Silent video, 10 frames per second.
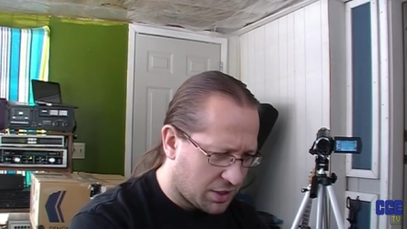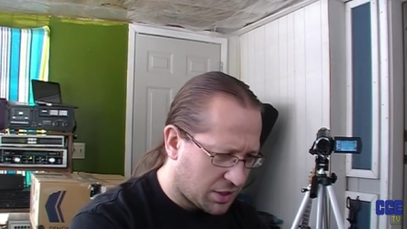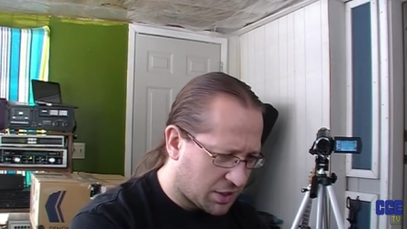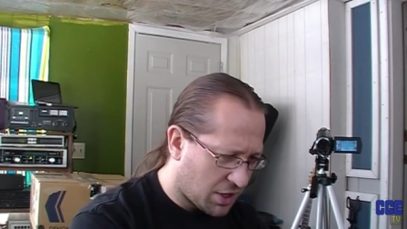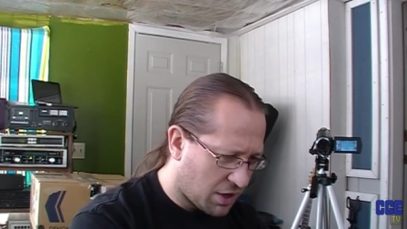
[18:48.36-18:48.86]

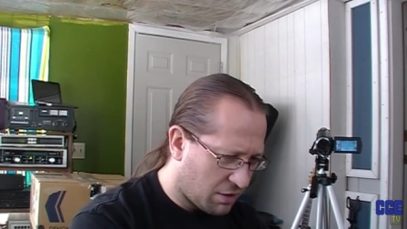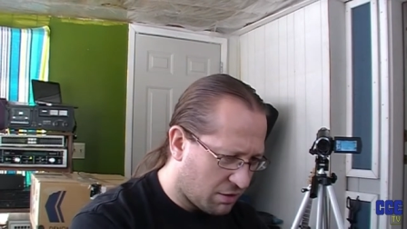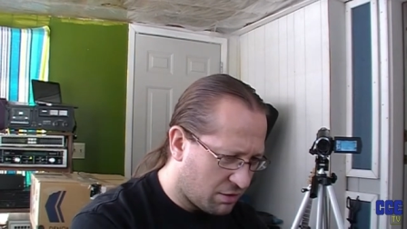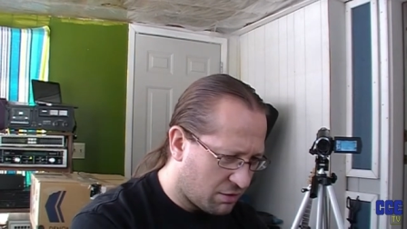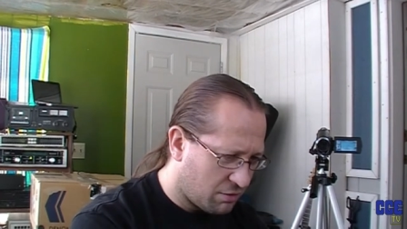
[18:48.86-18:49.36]
So,
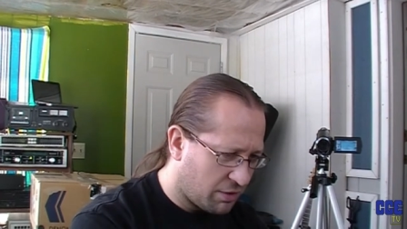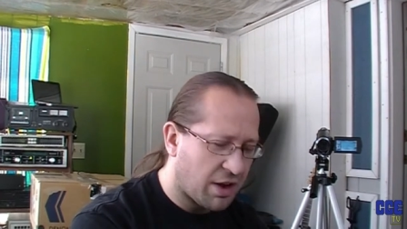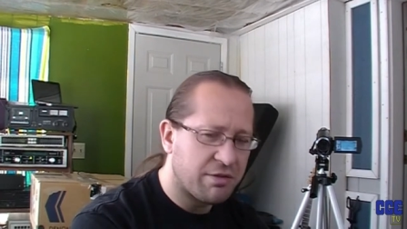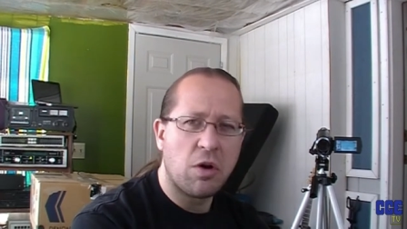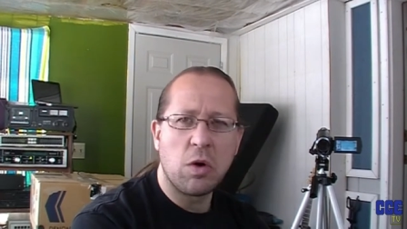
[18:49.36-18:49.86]
we
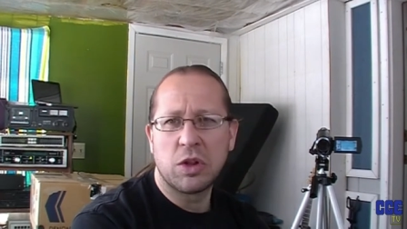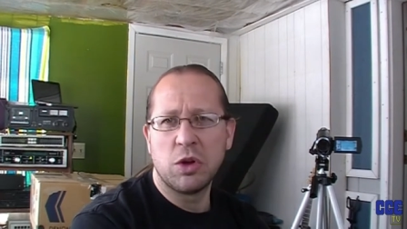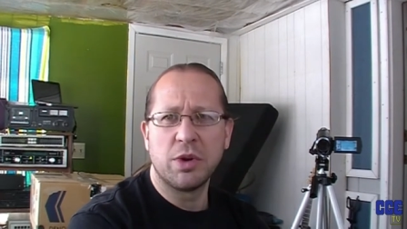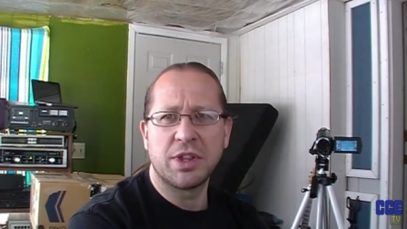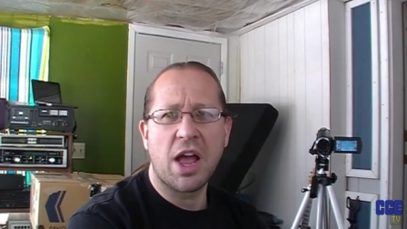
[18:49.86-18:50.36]
have no
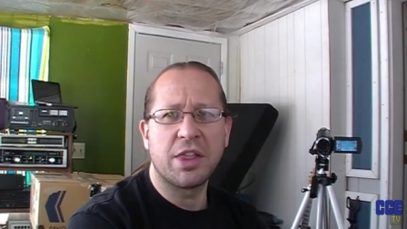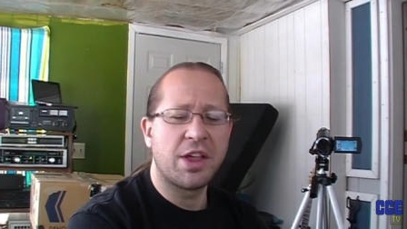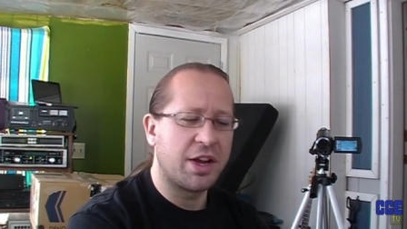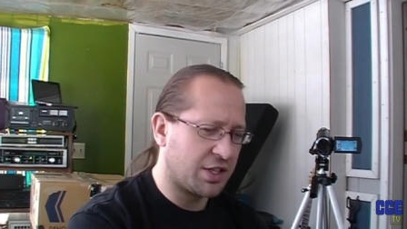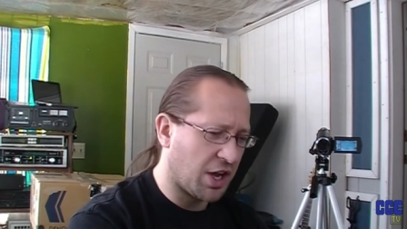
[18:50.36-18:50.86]
clue what that
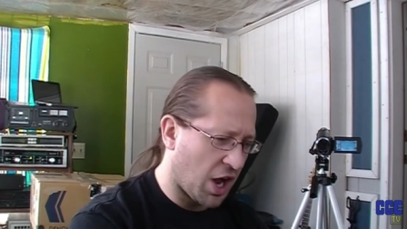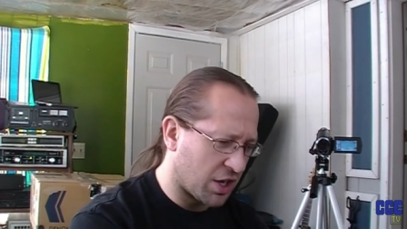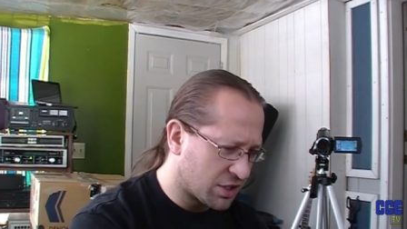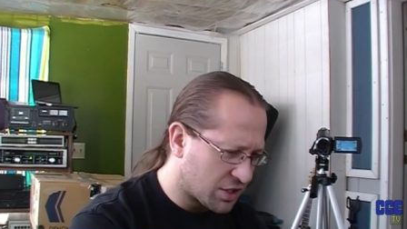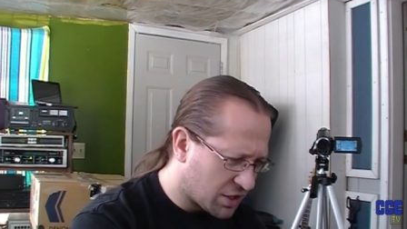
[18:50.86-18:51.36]
thing
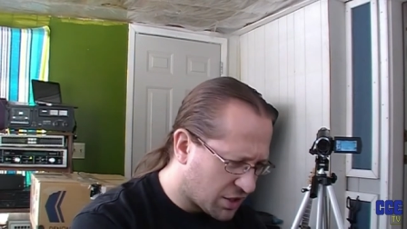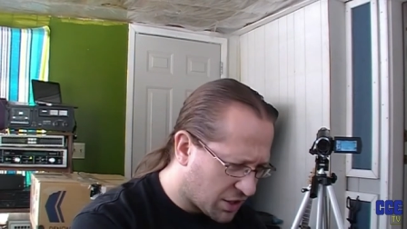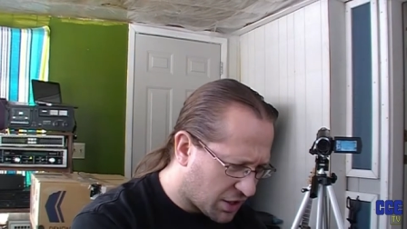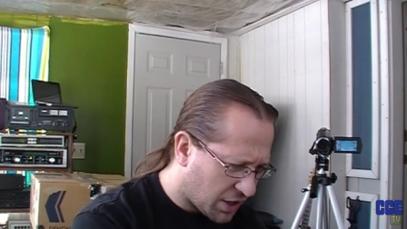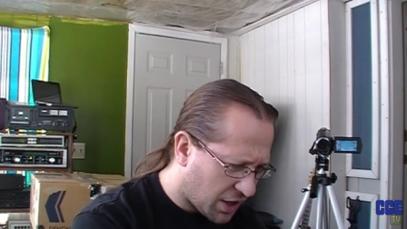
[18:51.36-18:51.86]
does,
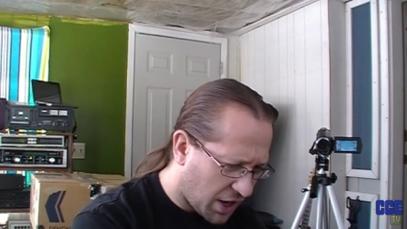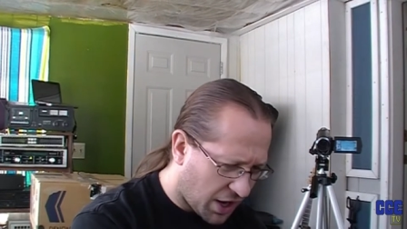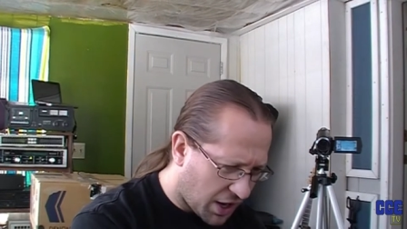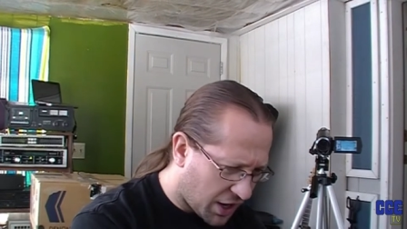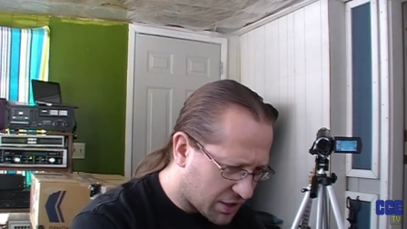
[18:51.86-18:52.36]

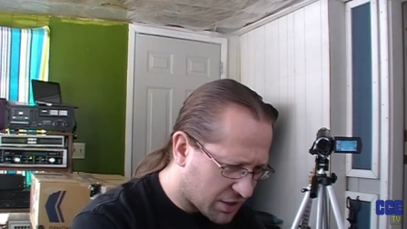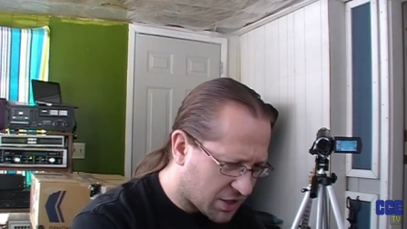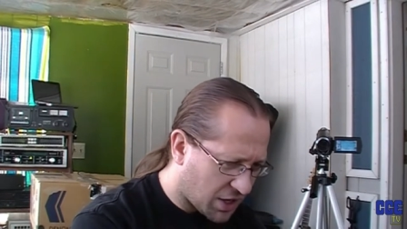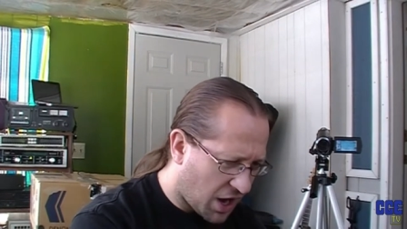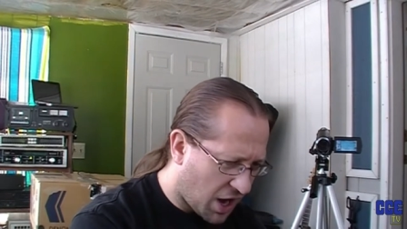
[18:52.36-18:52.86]
and
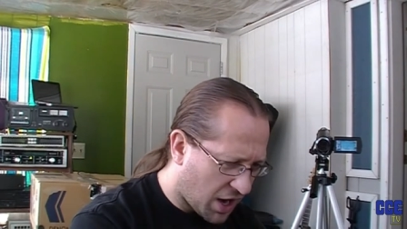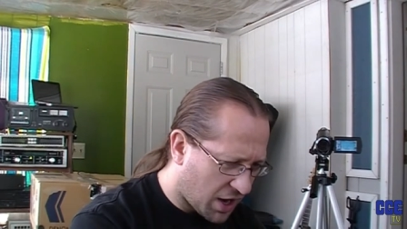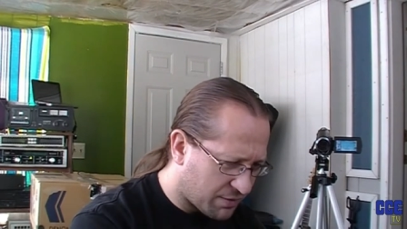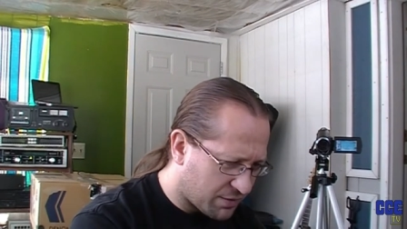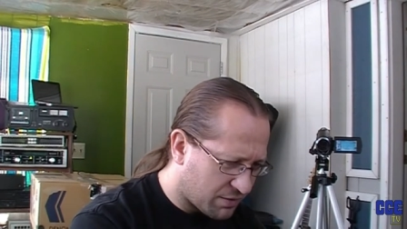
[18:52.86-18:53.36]
I
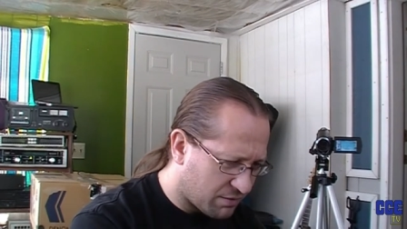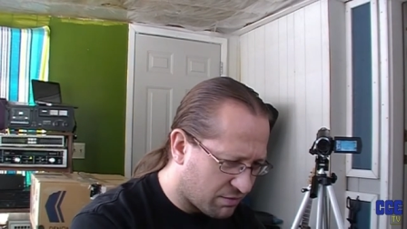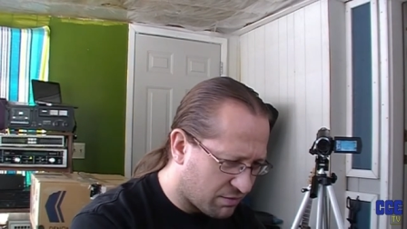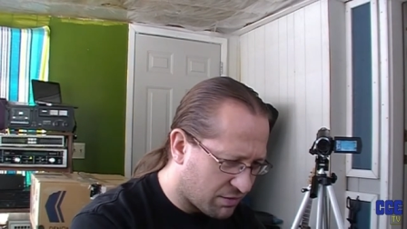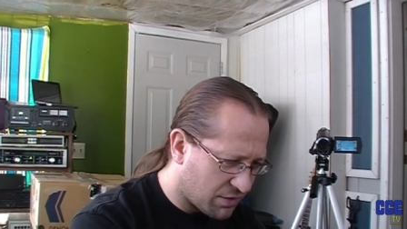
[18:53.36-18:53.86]

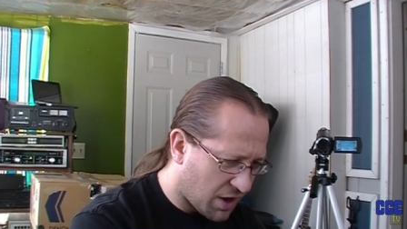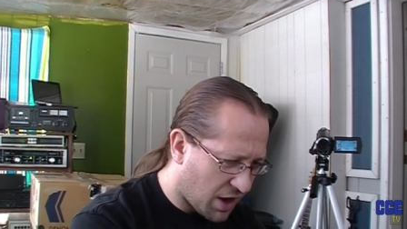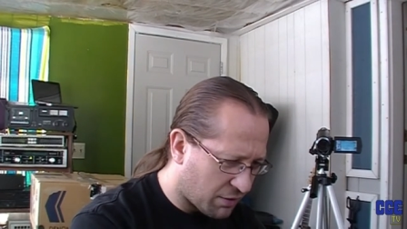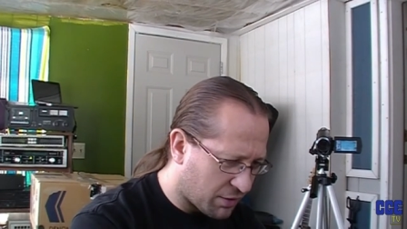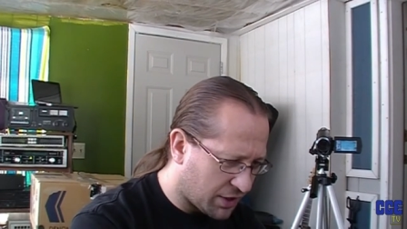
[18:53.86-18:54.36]
am
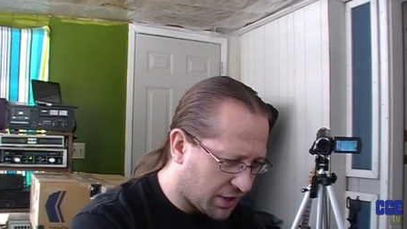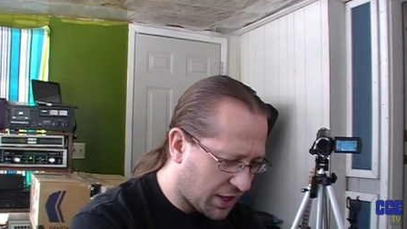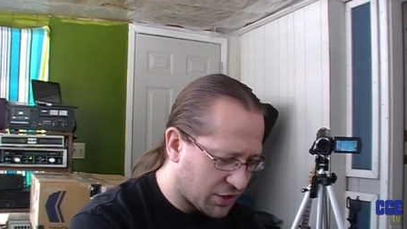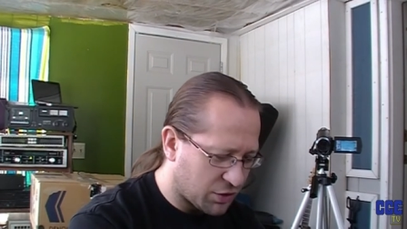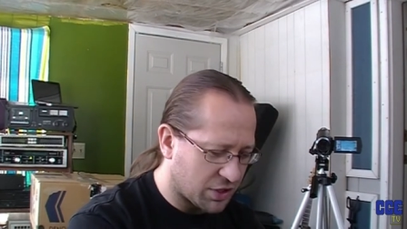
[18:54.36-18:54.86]
not really
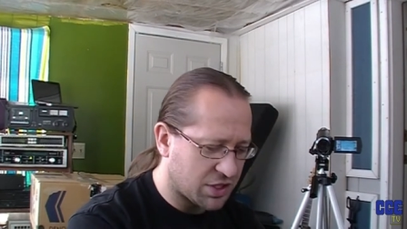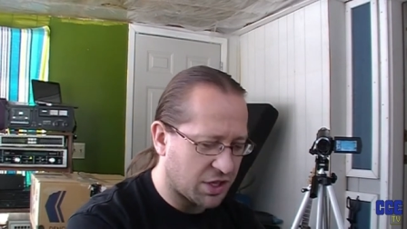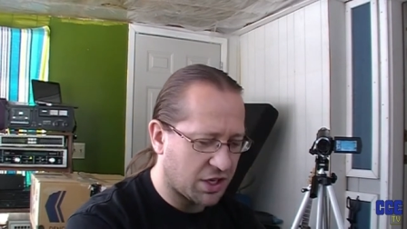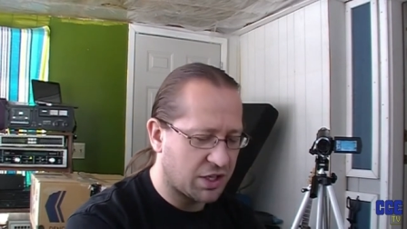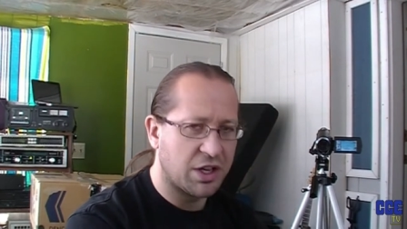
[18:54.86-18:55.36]

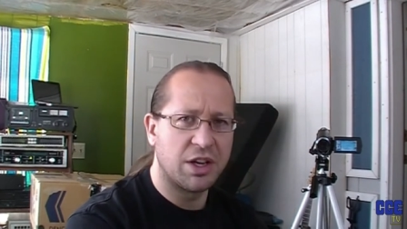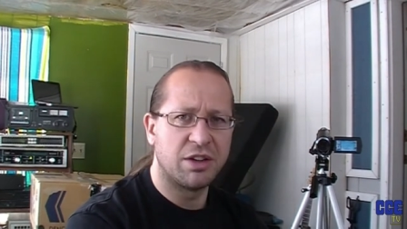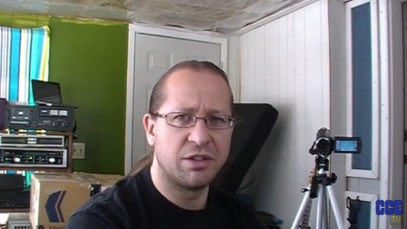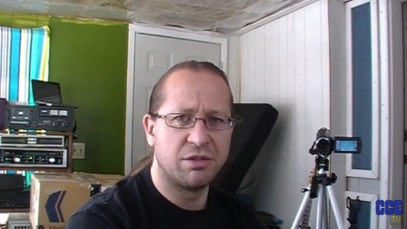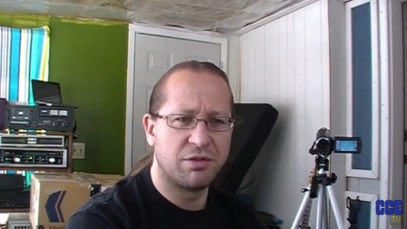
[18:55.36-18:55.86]
interested
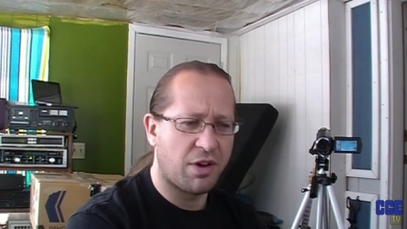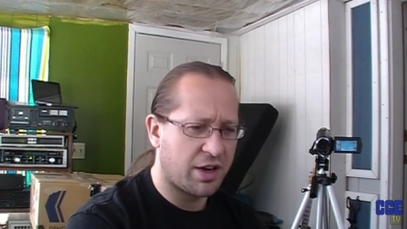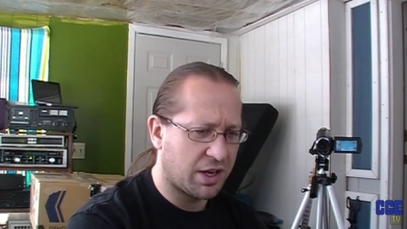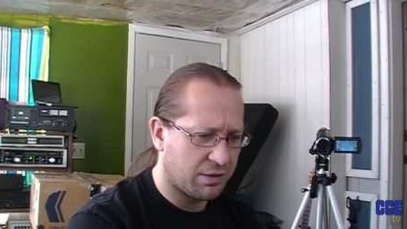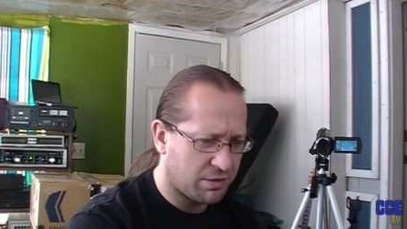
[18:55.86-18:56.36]
in
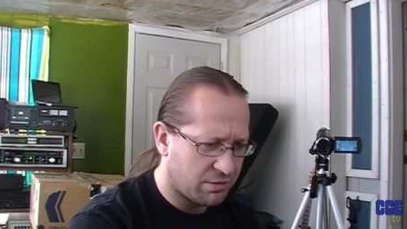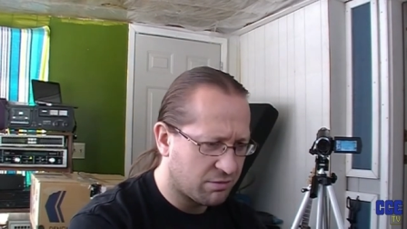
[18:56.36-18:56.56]
finding it.